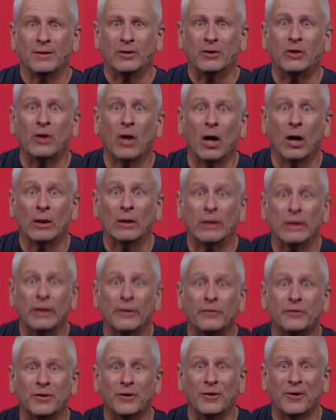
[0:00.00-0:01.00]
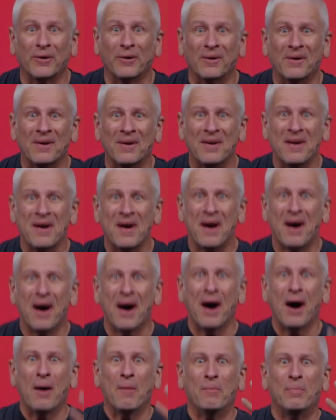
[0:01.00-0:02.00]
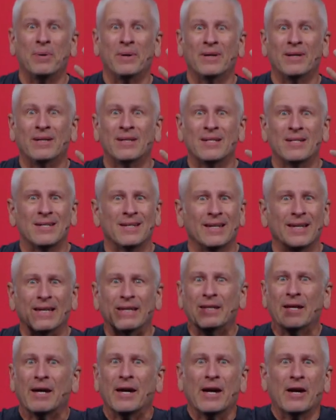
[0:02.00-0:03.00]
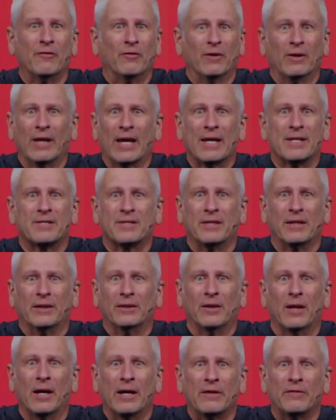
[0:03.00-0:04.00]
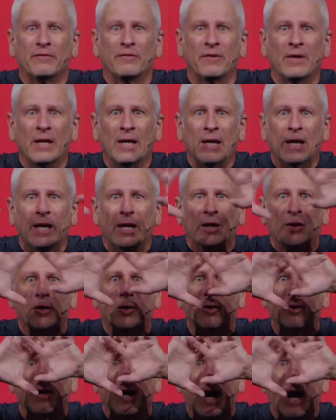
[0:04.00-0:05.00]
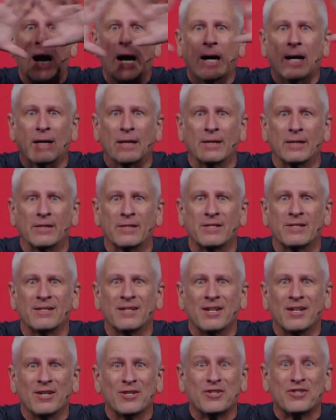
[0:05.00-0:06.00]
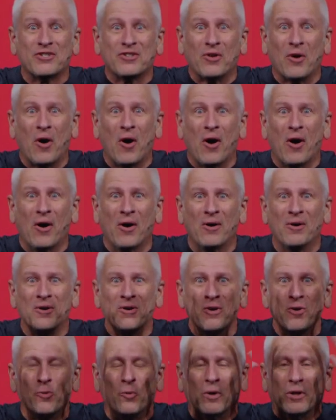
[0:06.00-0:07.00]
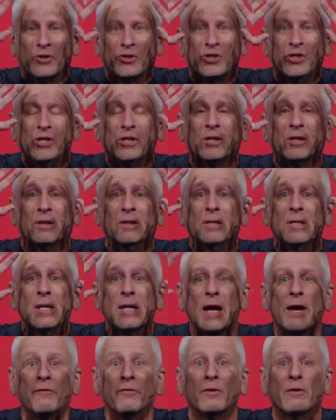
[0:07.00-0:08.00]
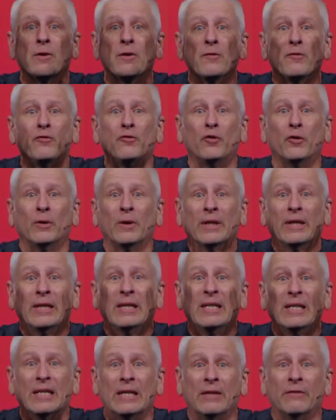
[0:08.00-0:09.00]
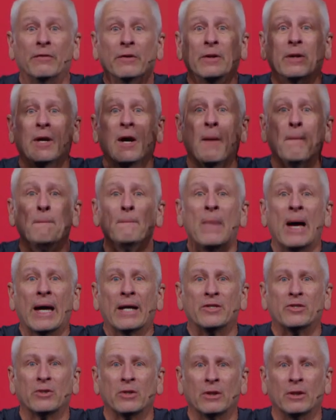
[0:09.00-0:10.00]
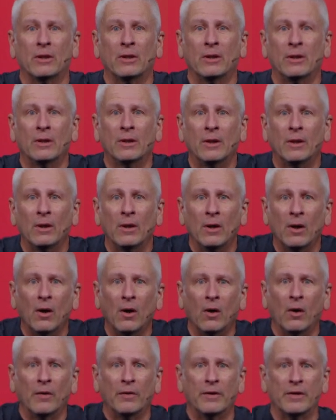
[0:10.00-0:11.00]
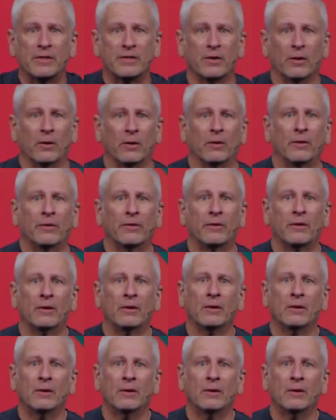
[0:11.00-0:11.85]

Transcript: God lifted her up into everlasting life, and her eyes saw what she could never fully even imagine on this earth.